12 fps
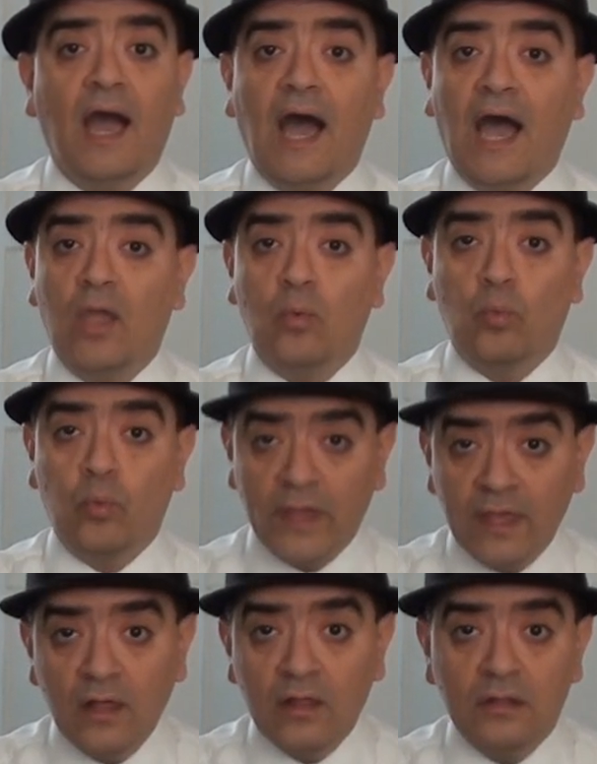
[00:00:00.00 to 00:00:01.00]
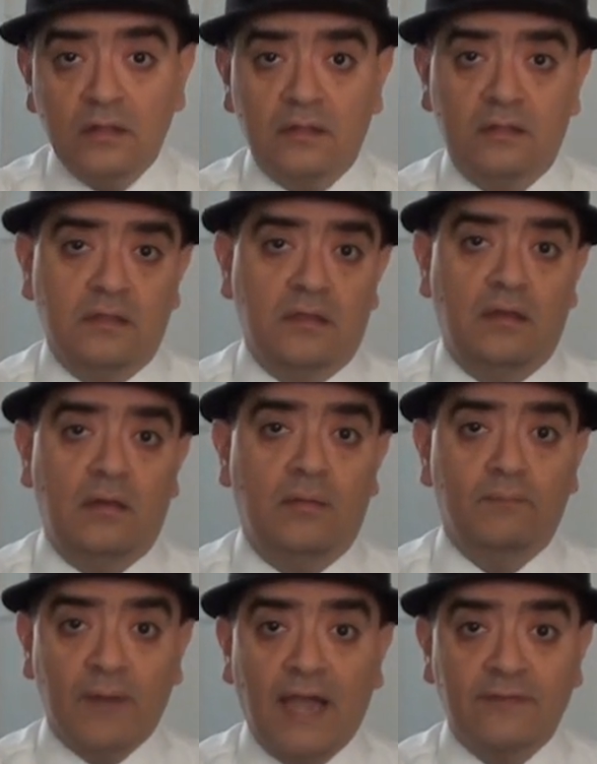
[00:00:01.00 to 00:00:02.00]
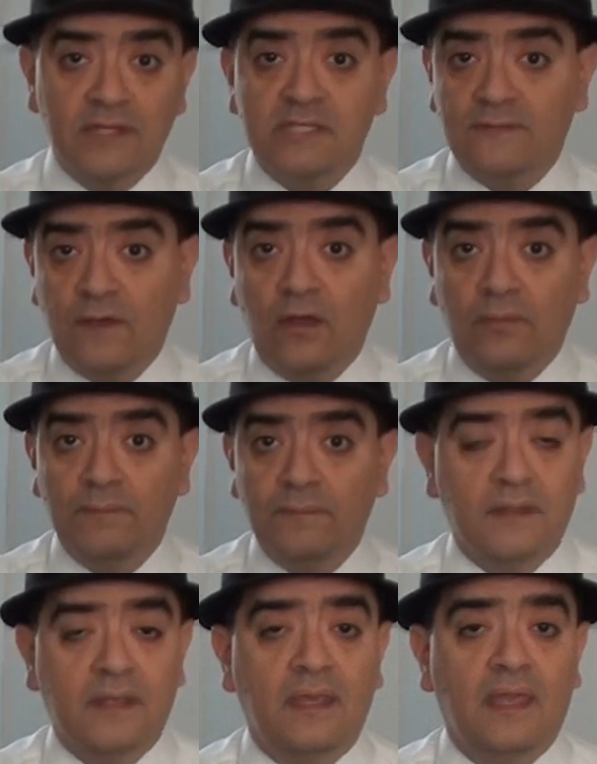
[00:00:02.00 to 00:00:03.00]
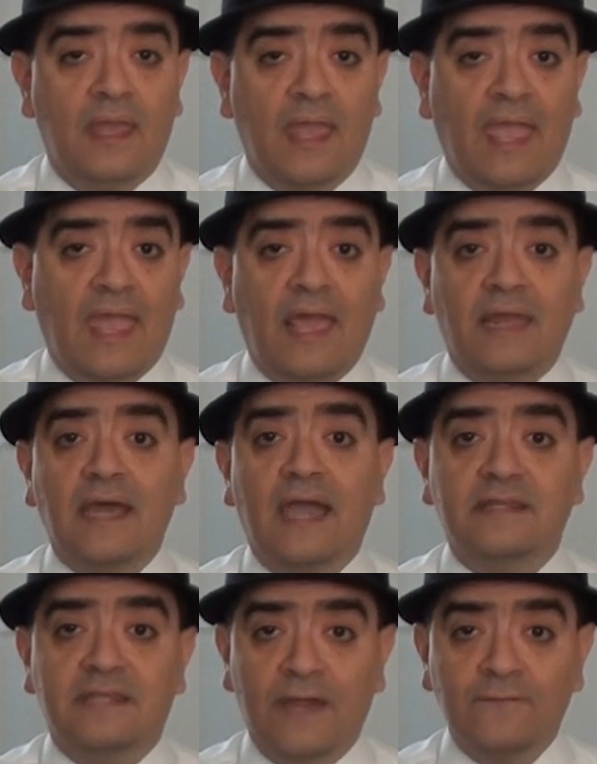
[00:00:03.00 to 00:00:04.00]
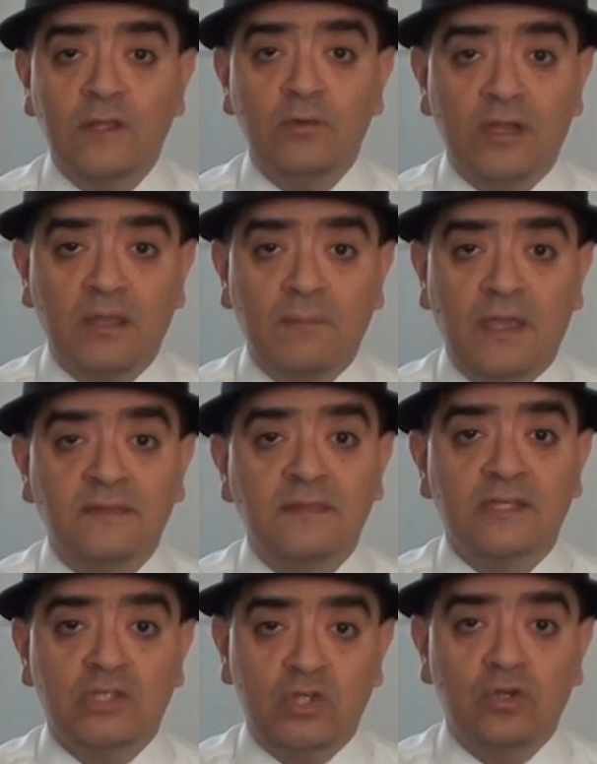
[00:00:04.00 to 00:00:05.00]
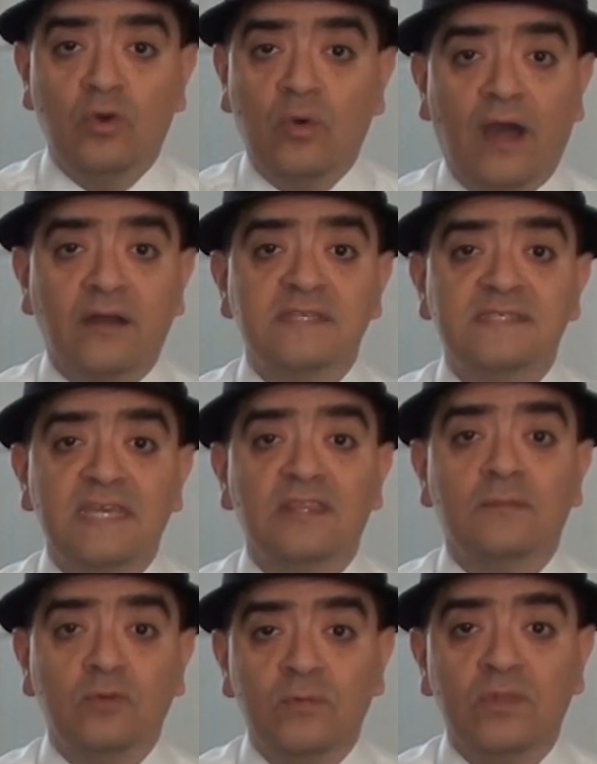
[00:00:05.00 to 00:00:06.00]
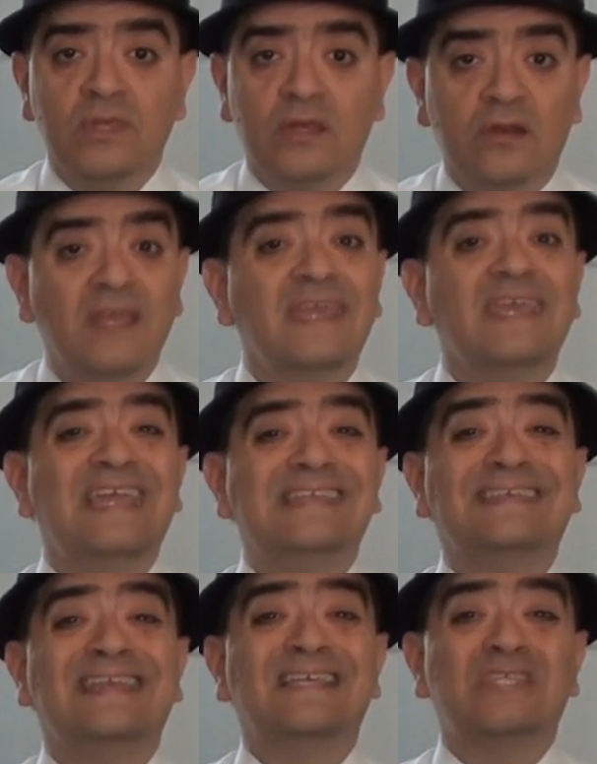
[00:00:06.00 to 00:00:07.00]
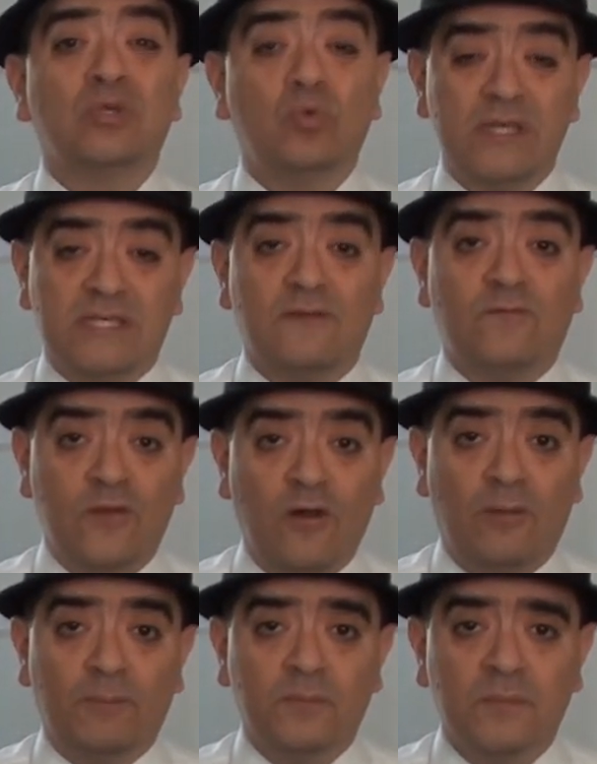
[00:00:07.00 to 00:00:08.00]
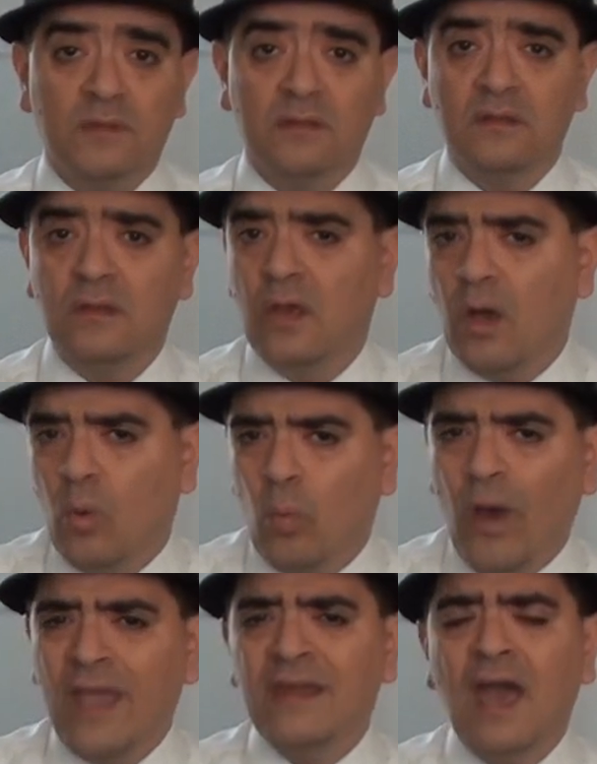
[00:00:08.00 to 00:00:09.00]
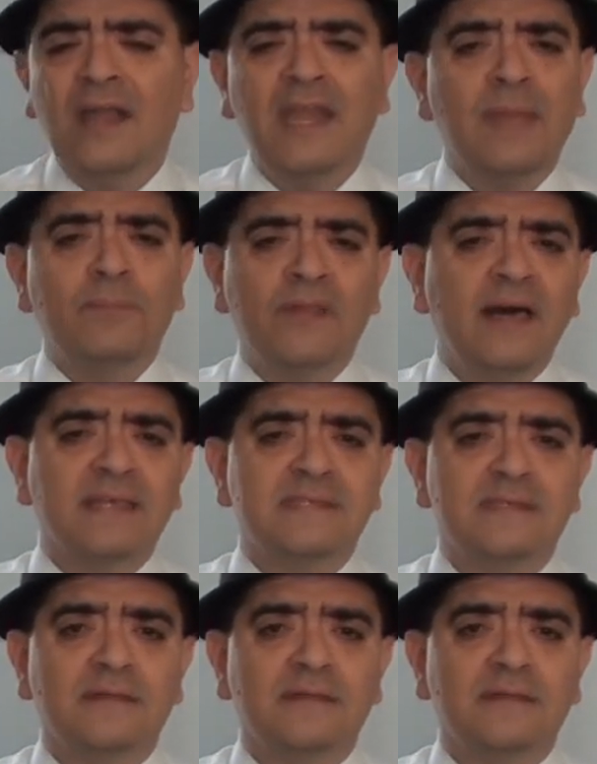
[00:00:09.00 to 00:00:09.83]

I will buy this film, and I definitely recommend that you go out and see it in the movie theater. It's an exquisite film. Why not an A+?